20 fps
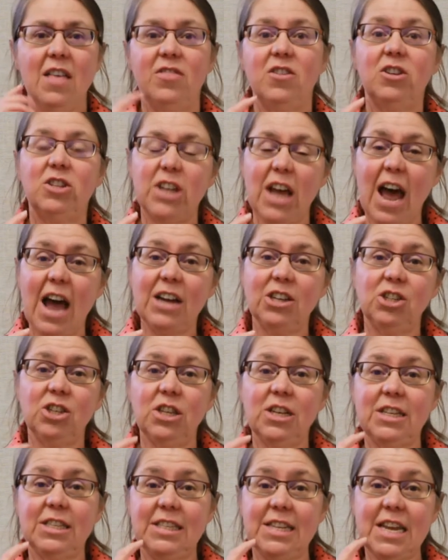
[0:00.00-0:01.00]
There's
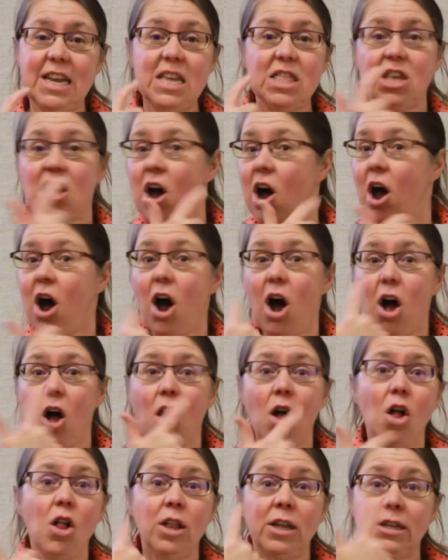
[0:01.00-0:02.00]
actually teeth
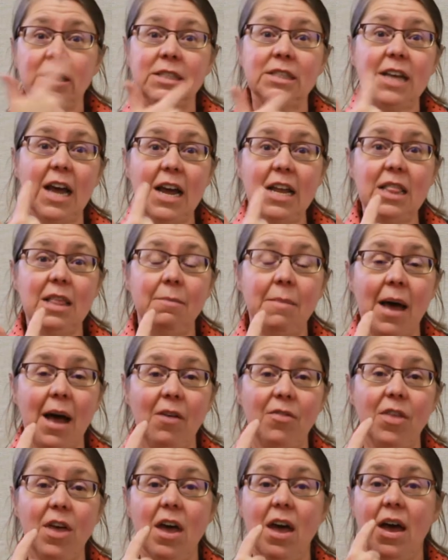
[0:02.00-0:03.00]
all inside the mouth,